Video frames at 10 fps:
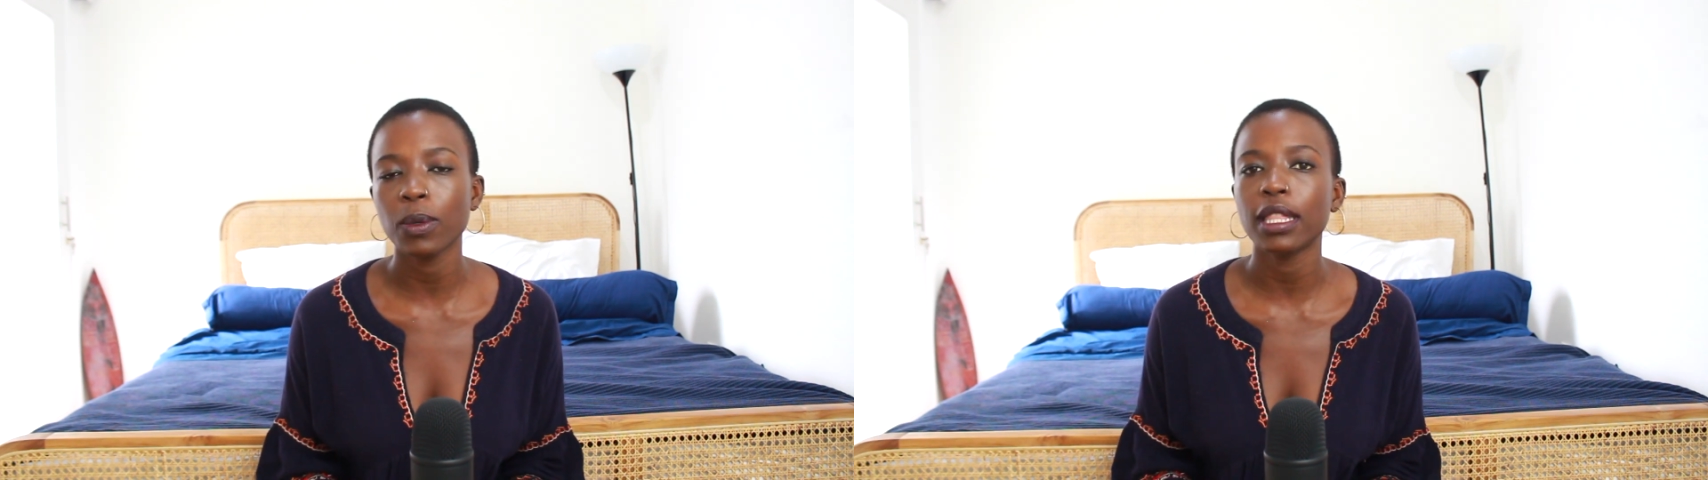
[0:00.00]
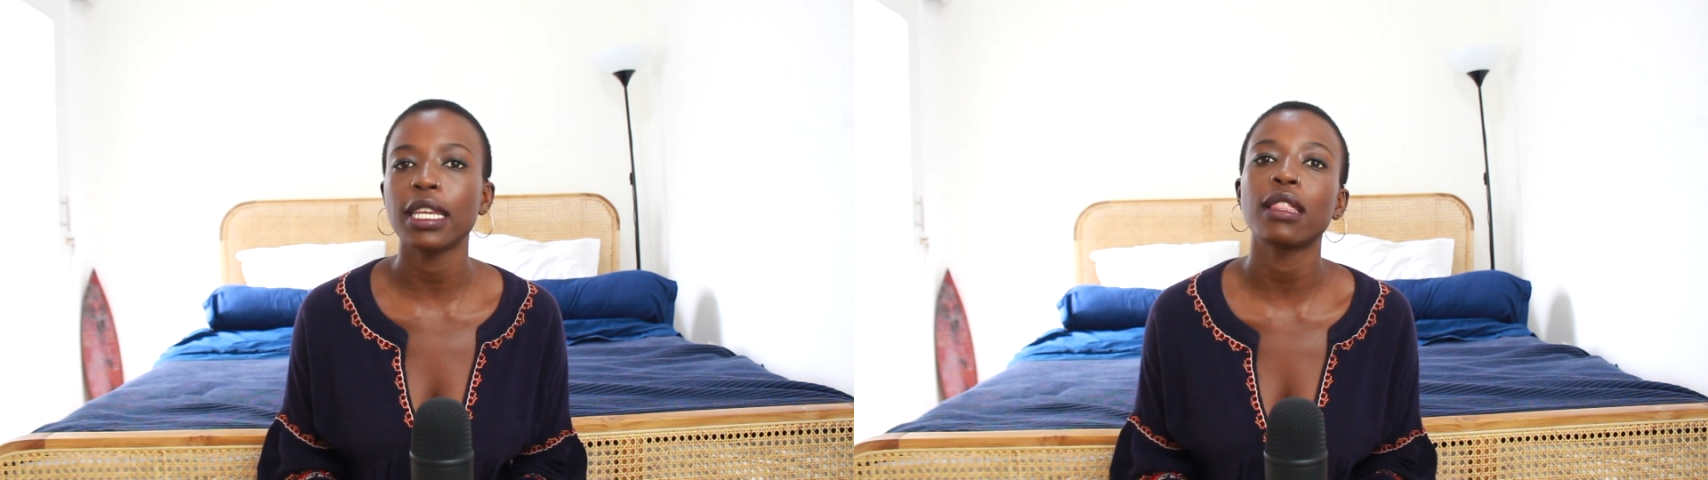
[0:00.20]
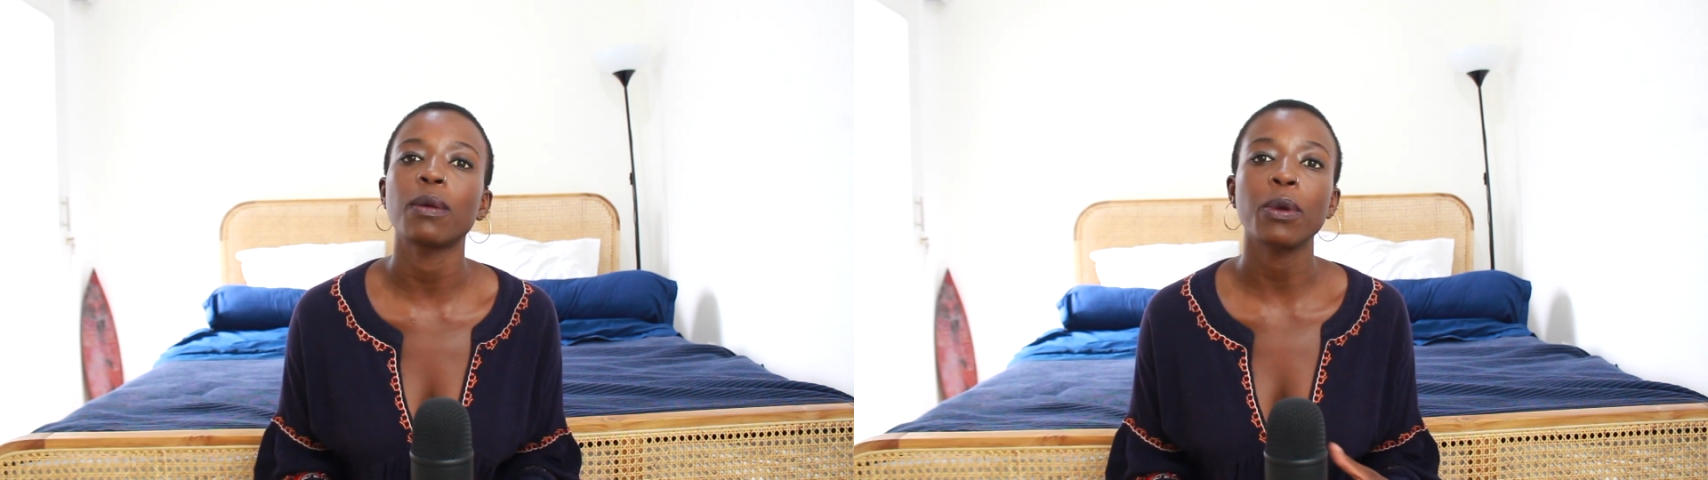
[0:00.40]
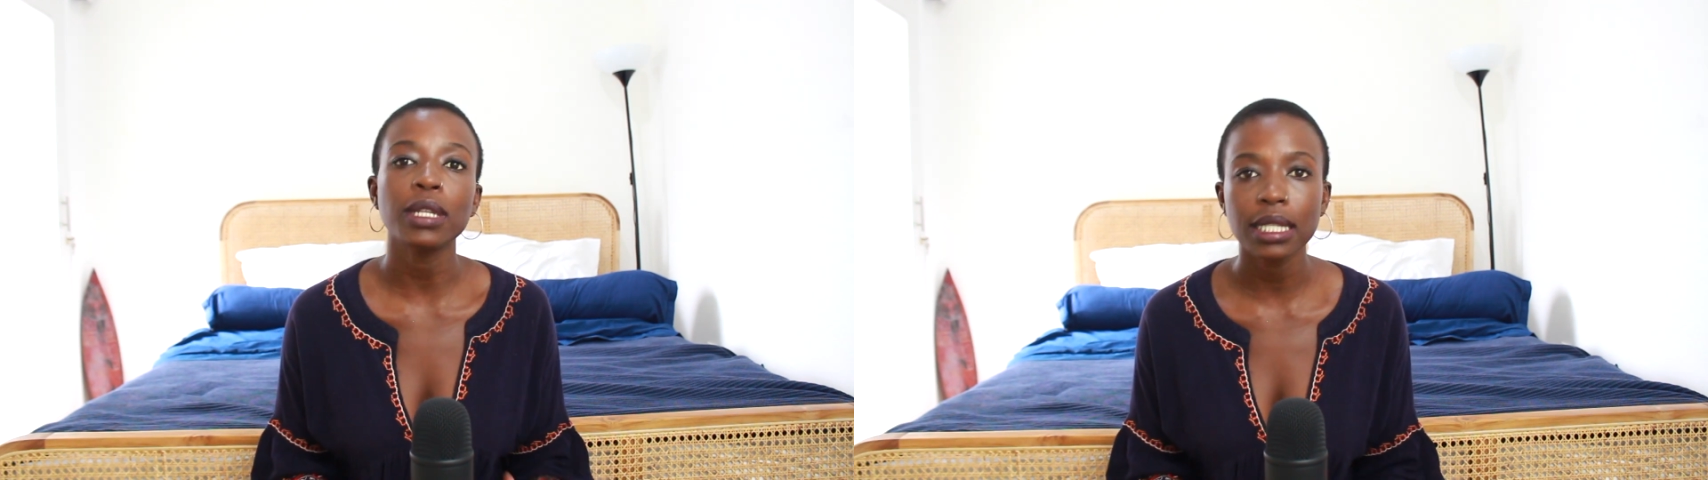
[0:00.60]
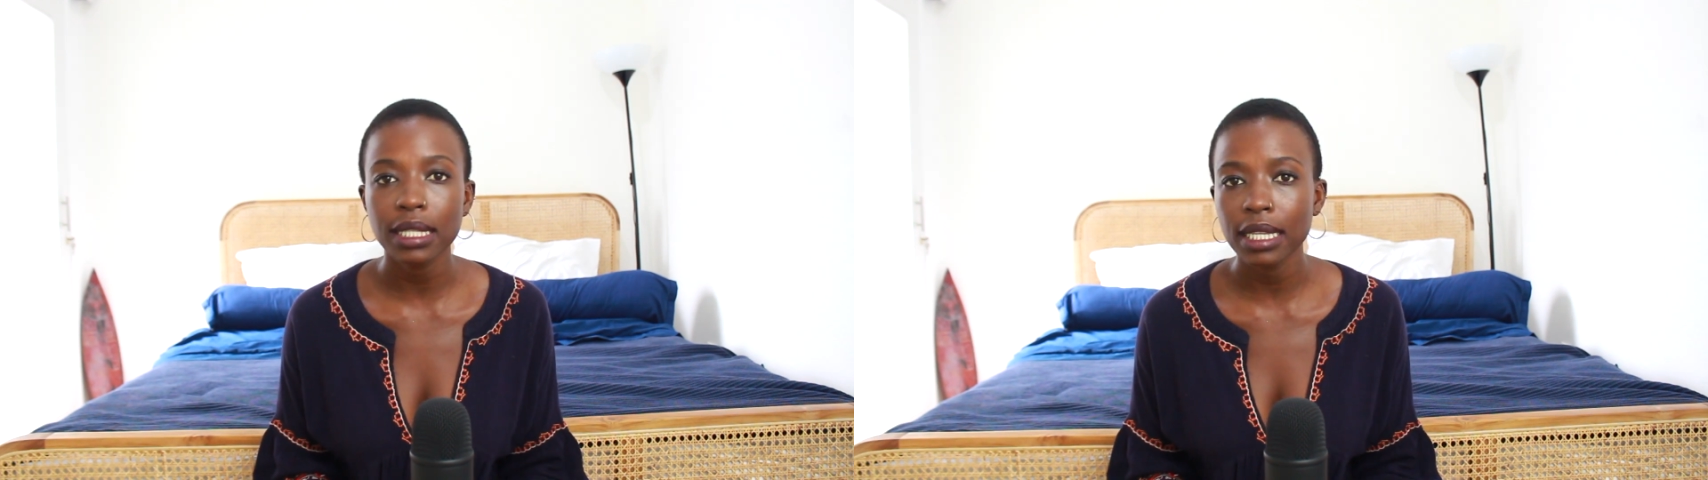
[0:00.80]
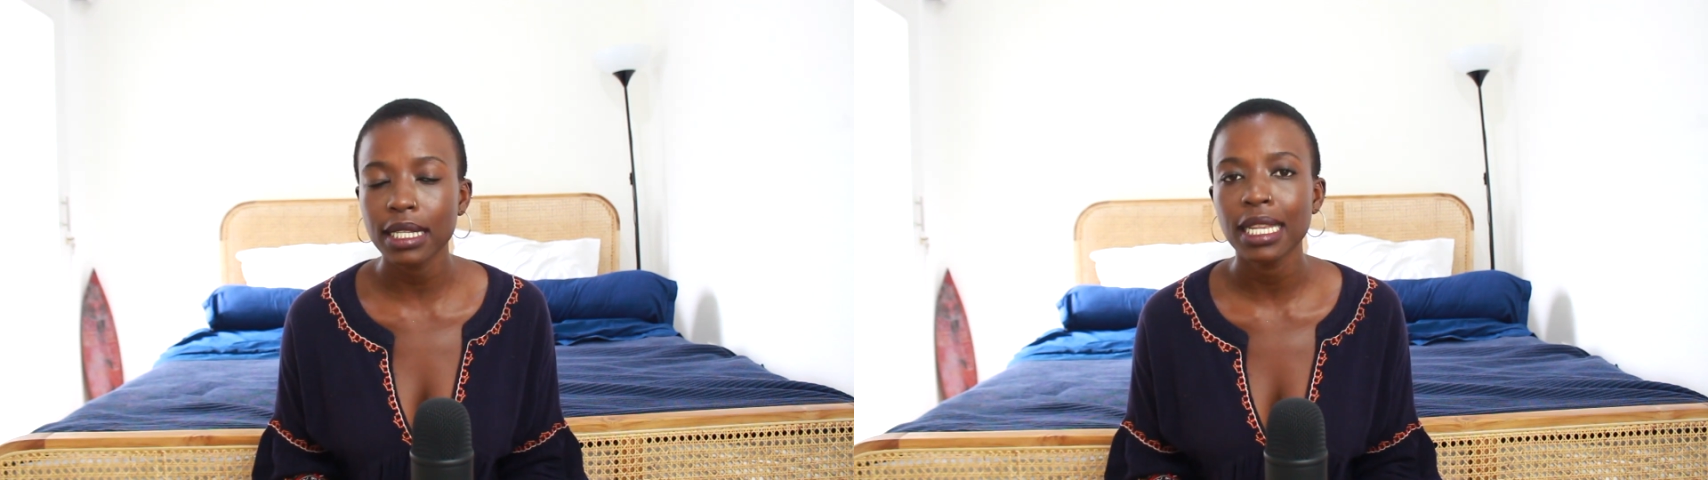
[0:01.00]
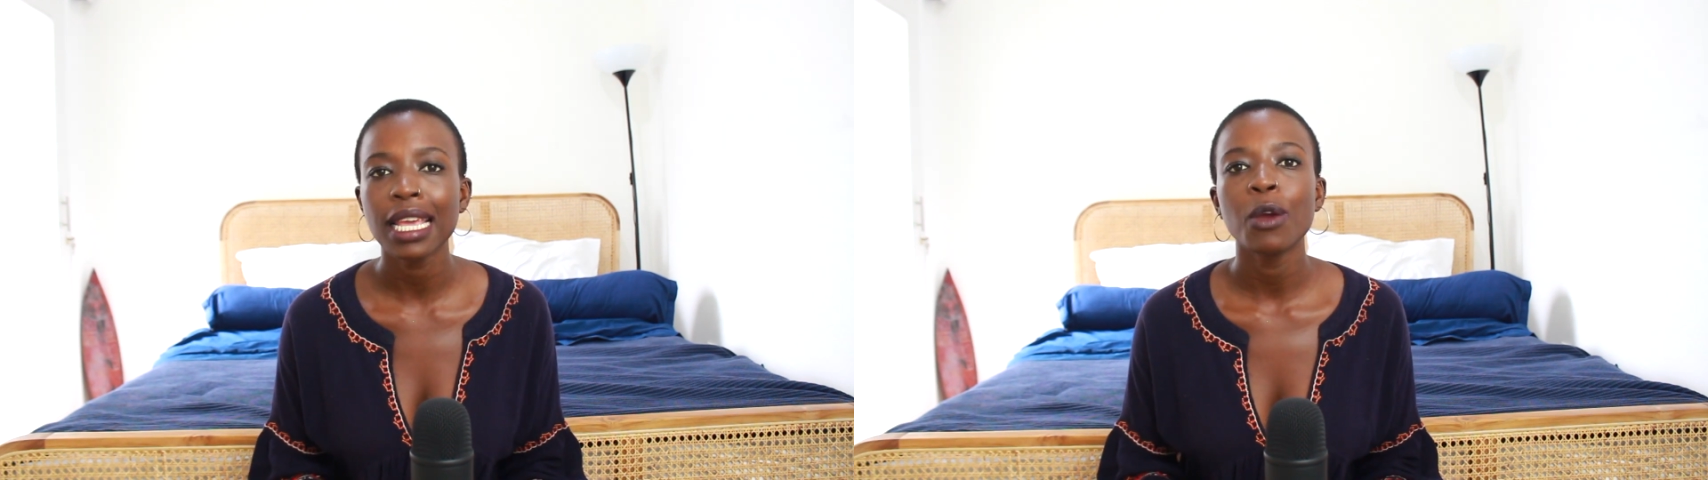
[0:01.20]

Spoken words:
within the processes